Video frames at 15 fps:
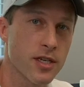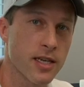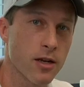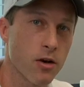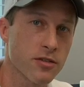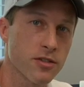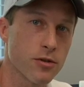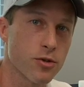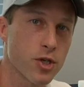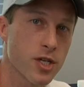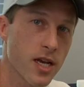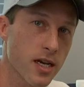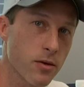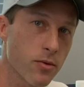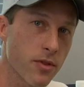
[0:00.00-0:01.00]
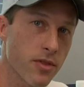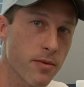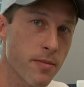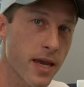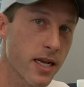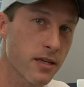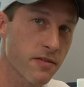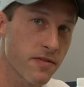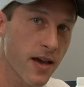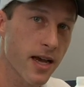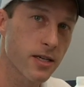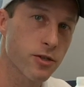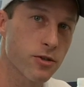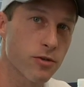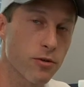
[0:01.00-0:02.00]
and also check with the
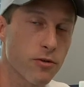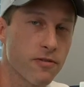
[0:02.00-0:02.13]
manufacturer or